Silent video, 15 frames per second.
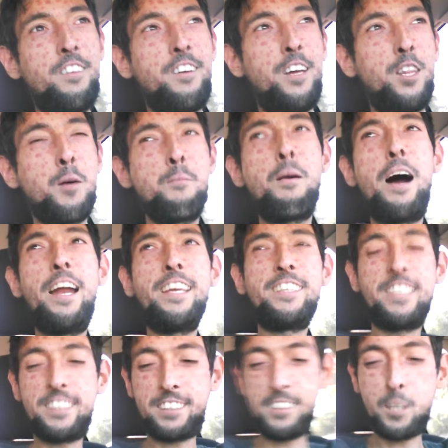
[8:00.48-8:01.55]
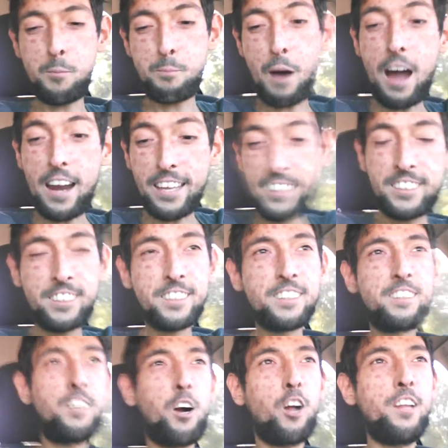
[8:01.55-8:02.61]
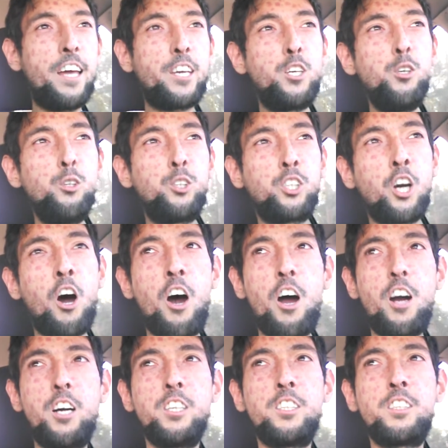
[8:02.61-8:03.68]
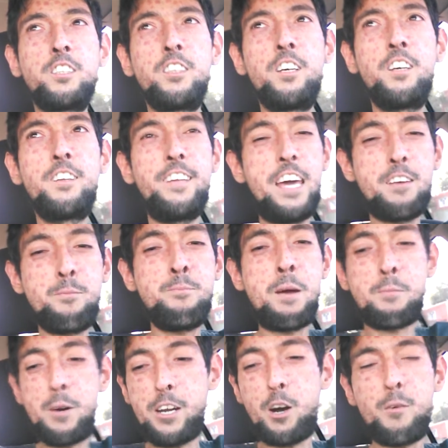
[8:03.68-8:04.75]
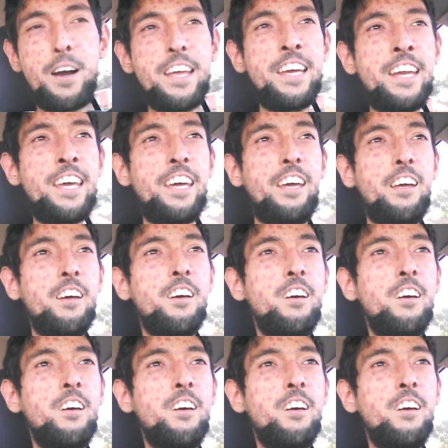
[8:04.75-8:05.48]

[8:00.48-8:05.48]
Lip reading: and the bodies are like used cars. They have memory already in it.